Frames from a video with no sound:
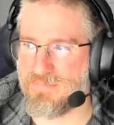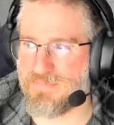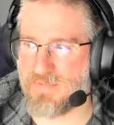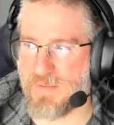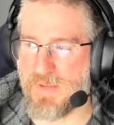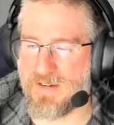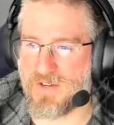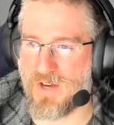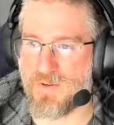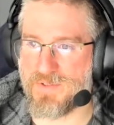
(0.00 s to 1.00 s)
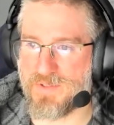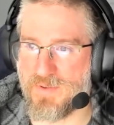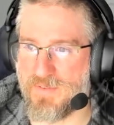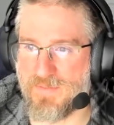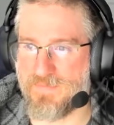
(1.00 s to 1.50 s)
committed code to
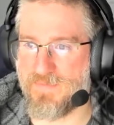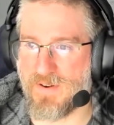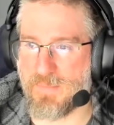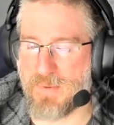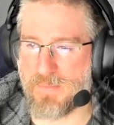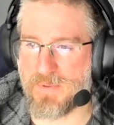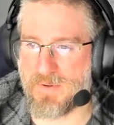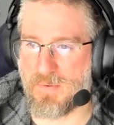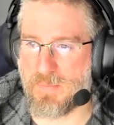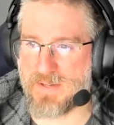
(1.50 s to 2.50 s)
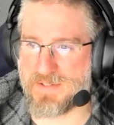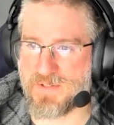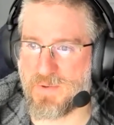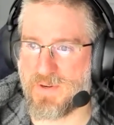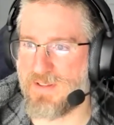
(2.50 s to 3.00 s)
a very popular
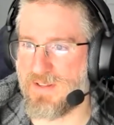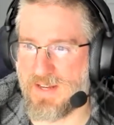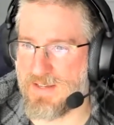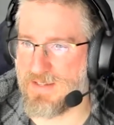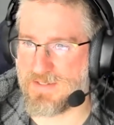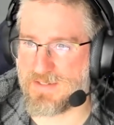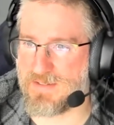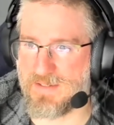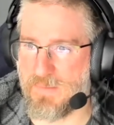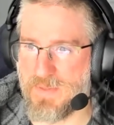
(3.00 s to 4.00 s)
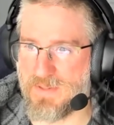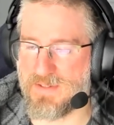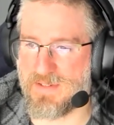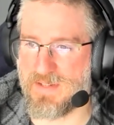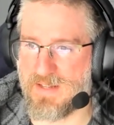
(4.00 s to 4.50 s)
repository that has,
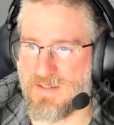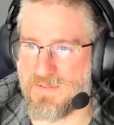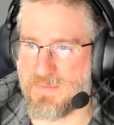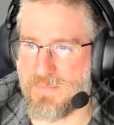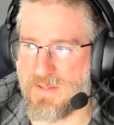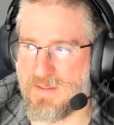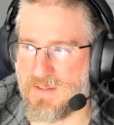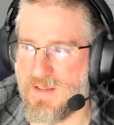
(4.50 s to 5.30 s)
millions of downloads a month.